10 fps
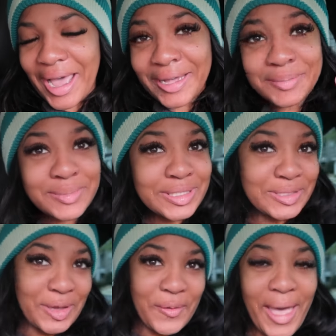I'm
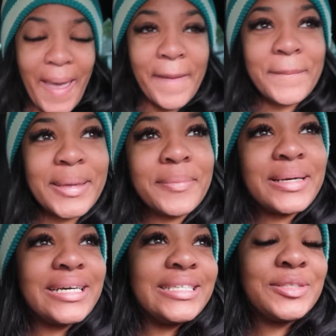so happy
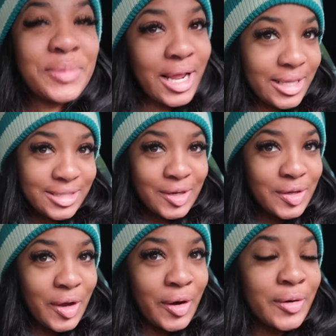because when I tell
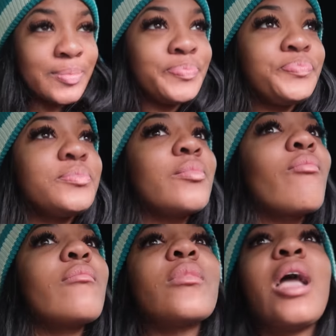y'all,
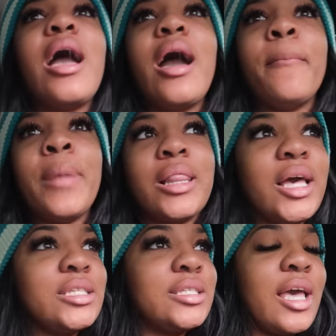my
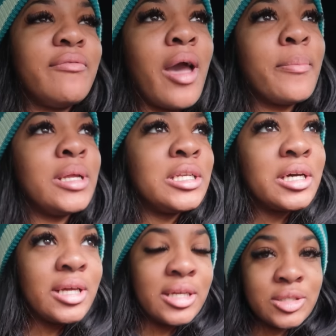lashes have not been
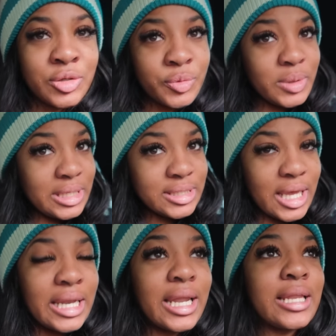done in 2 weeks,
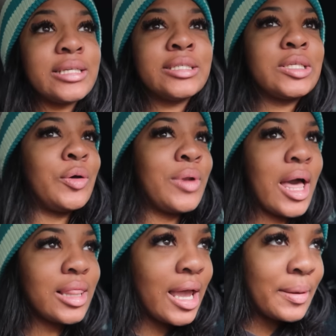and that is so
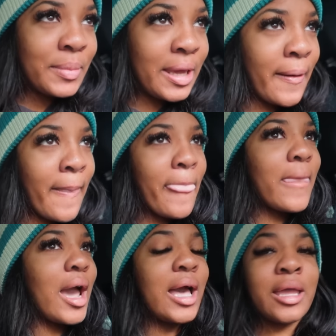not like me.
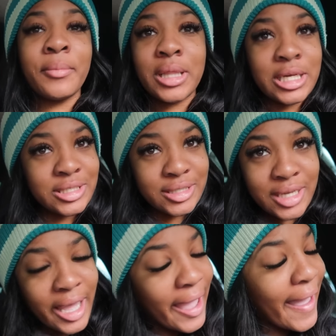I get my lashes
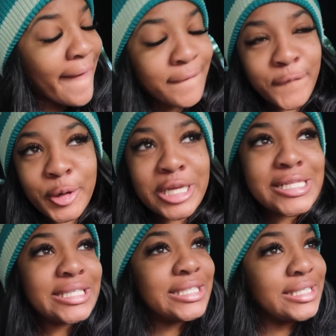done every
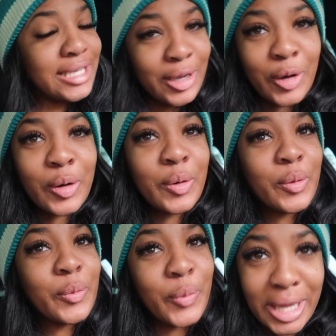single
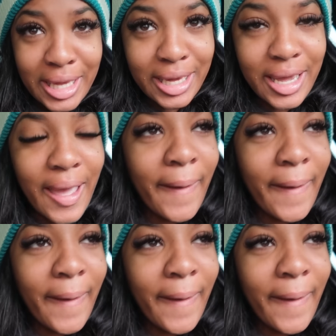week.